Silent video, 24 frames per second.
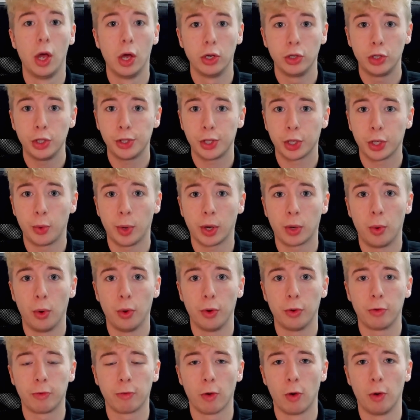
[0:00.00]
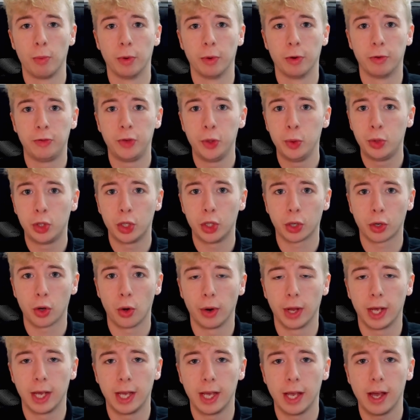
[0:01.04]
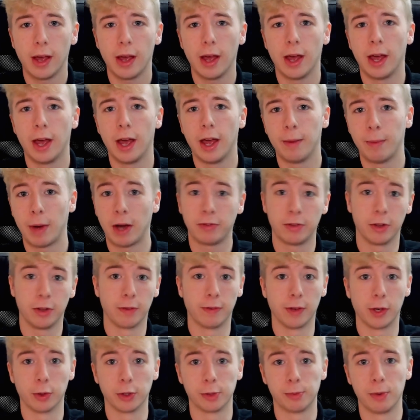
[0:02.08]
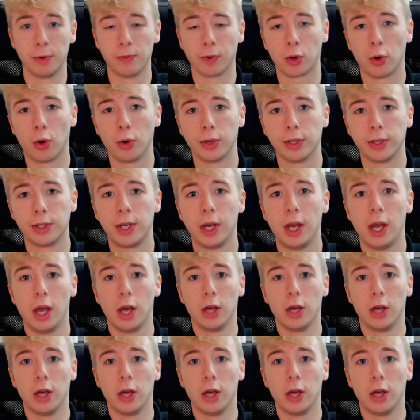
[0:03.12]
Just a quick one from future Connor here, after the video has been recorded.